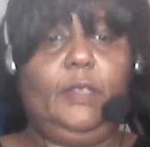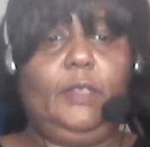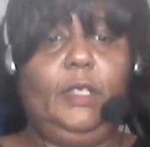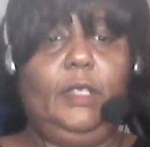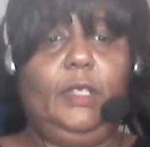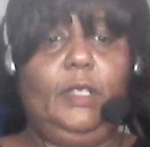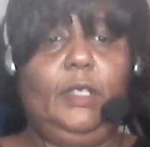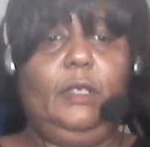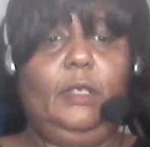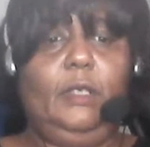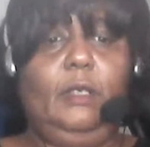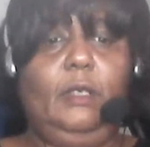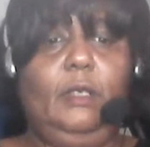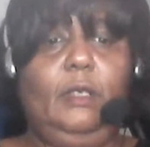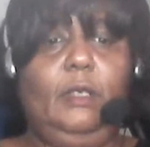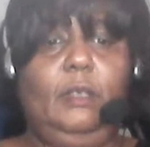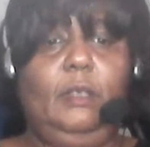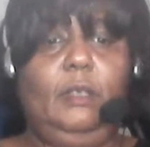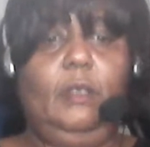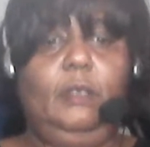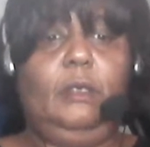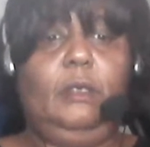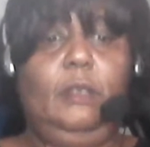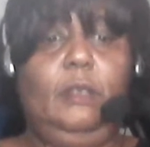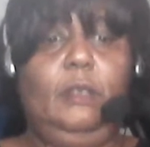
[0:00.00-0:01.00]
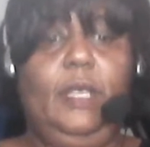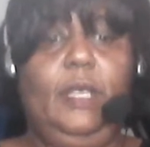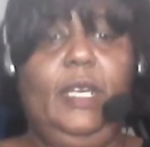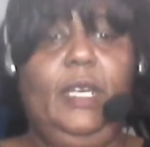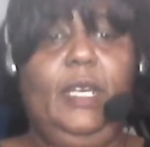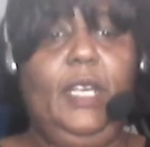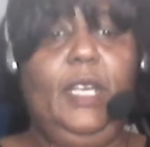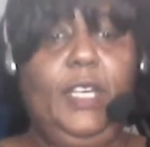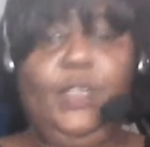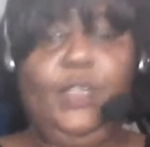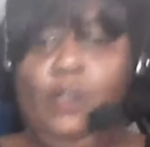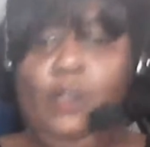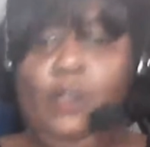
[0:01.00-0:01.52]
And on from there.
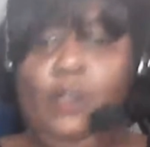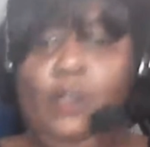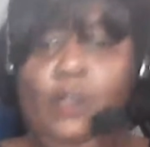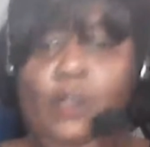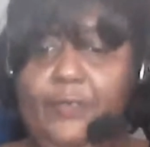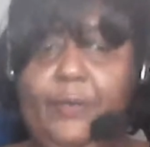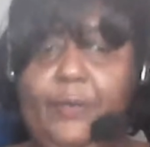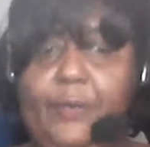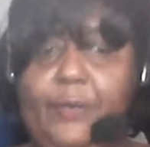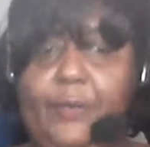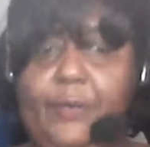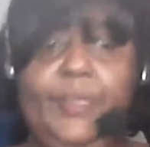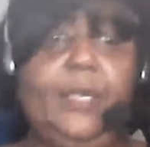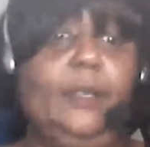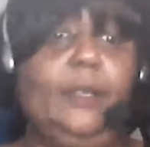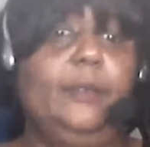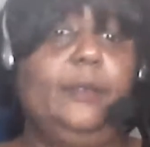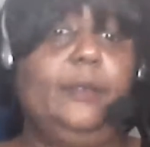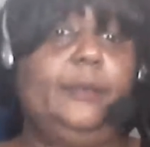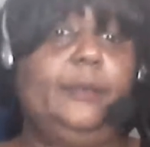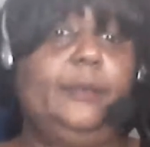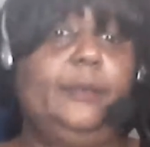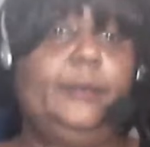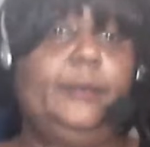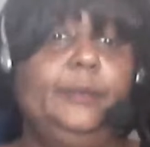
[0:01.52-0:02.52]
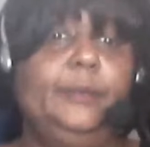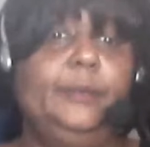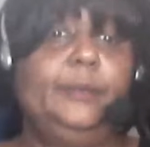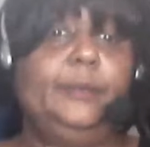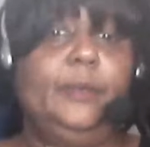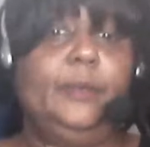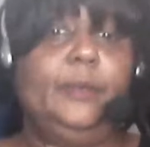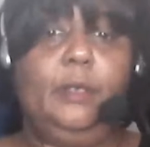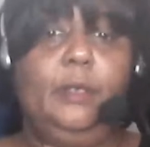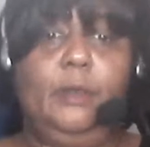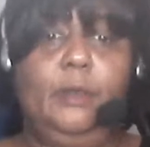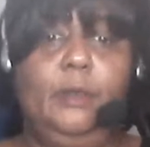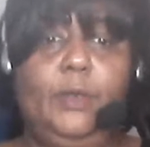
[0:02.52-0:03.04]
So
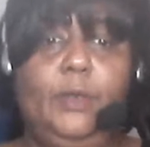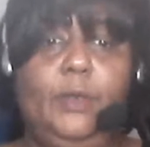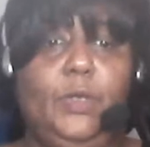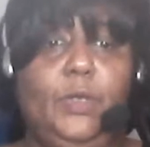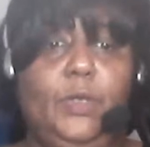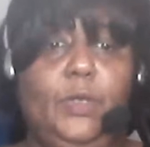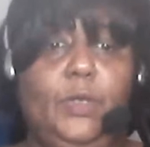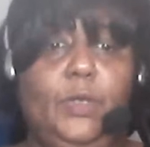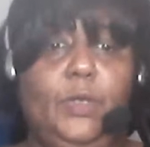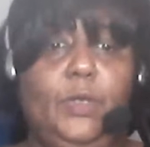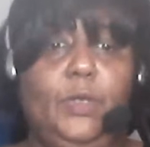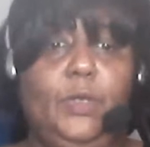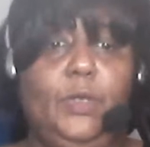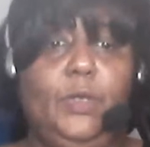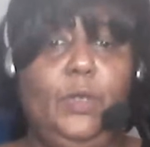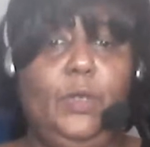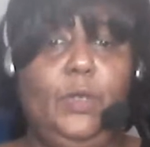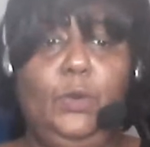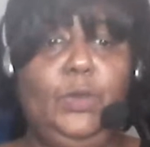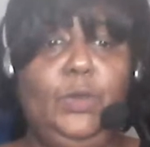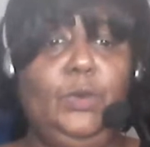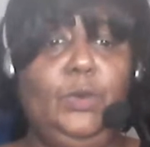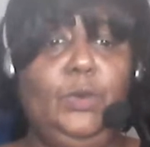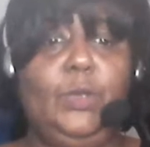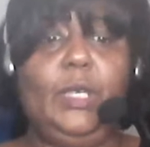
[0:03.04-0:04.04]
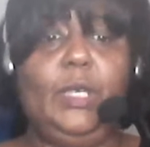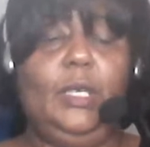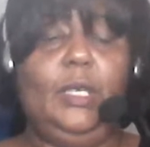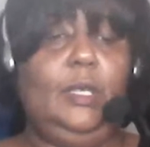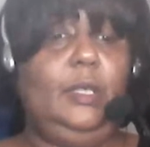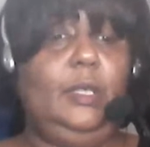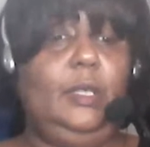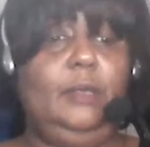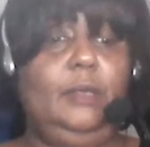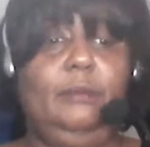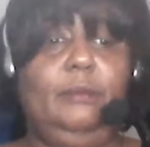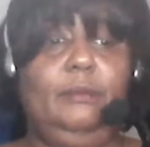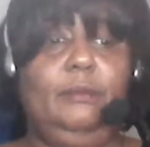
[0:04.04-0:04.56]
you can
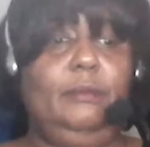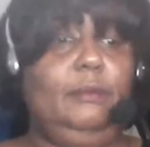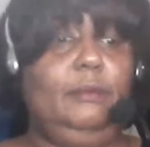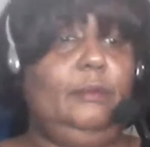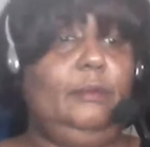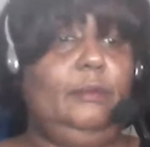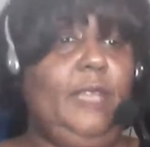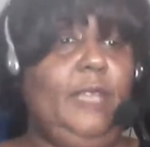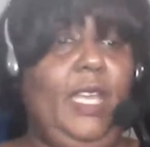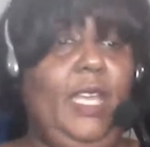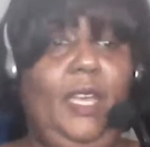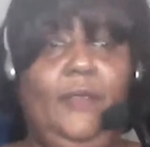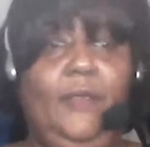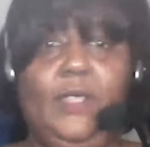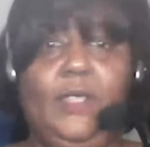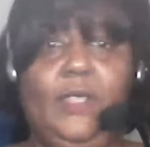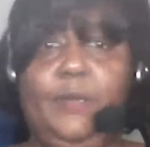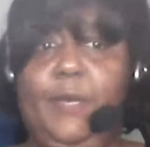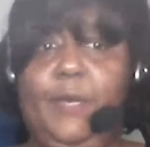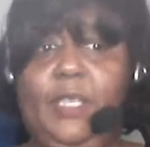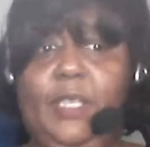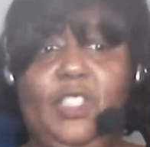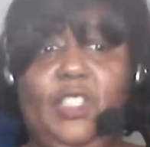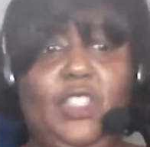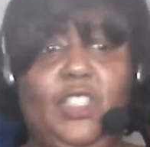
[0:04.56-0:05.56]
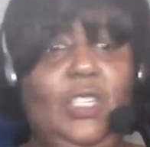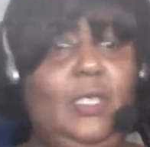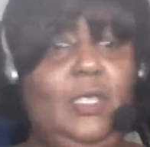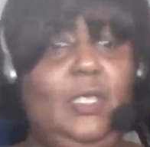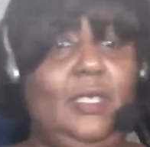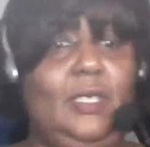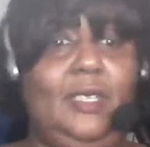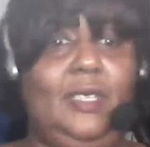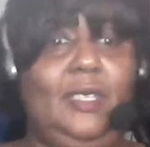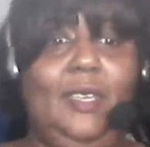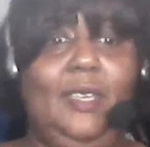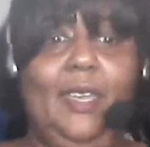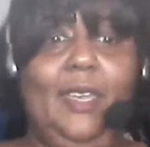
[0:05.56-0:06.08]
have as many sheets
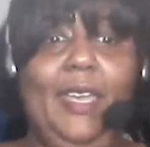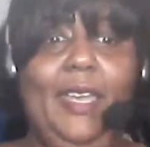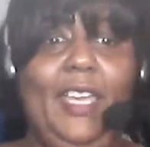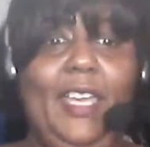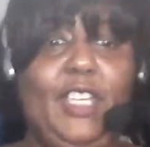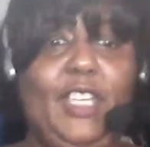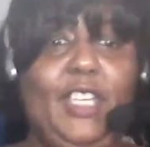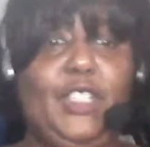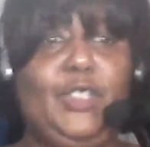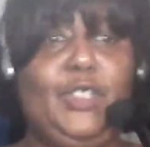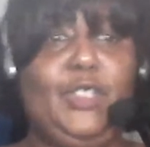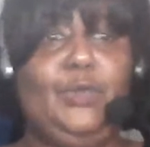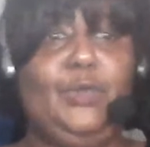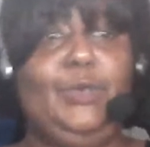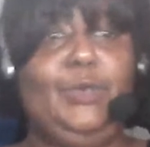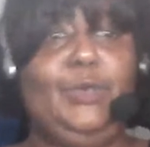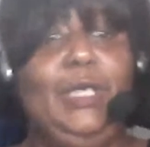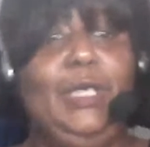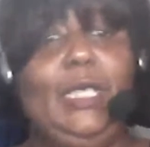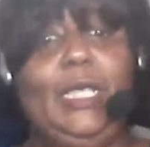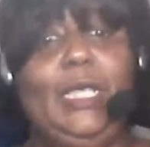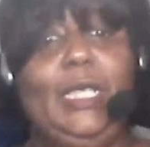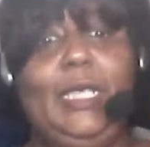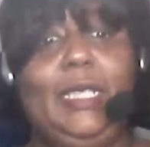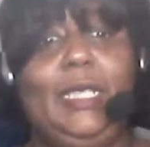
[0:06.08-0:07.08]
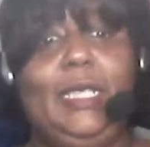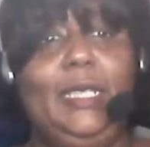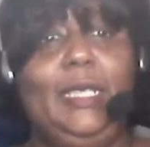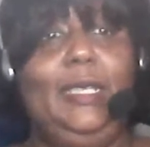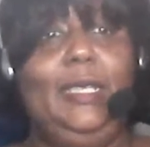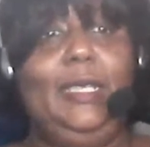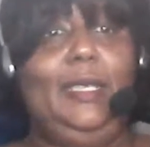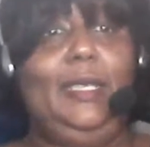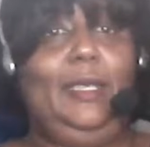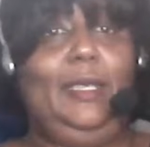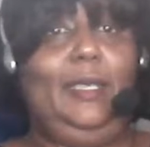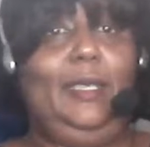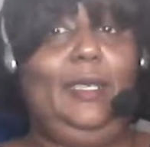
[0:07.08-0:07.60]
as you need
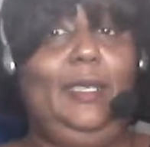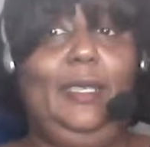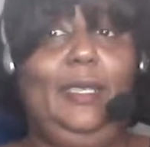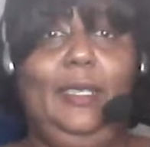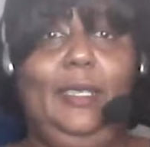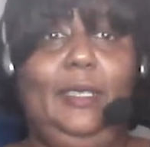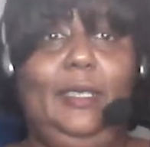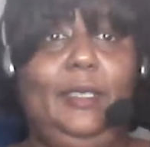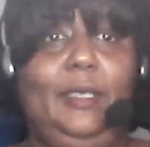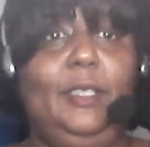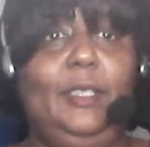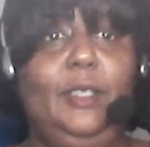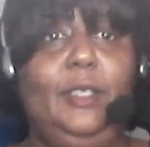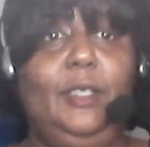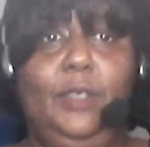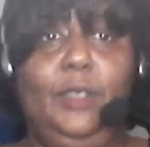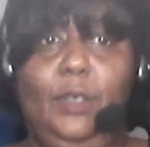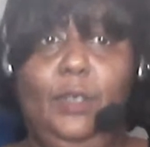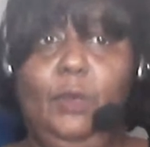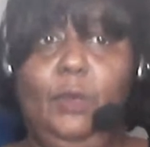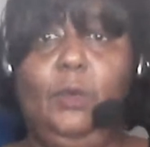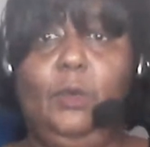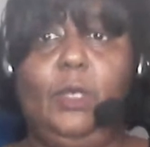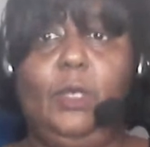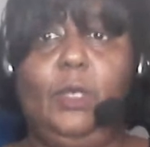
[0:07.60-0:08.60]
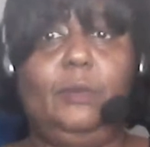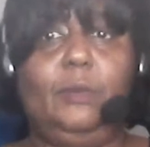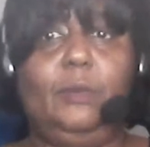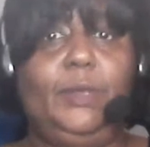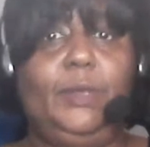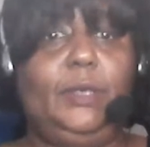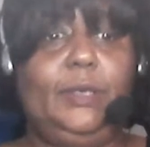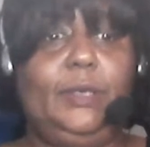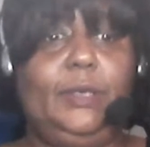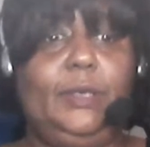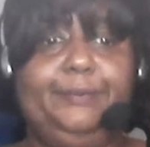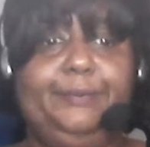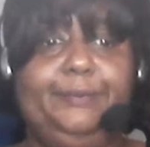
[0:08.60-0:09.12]
in your
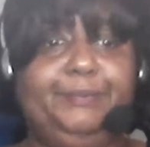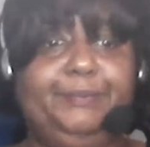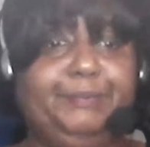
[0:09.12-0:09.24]
workbook.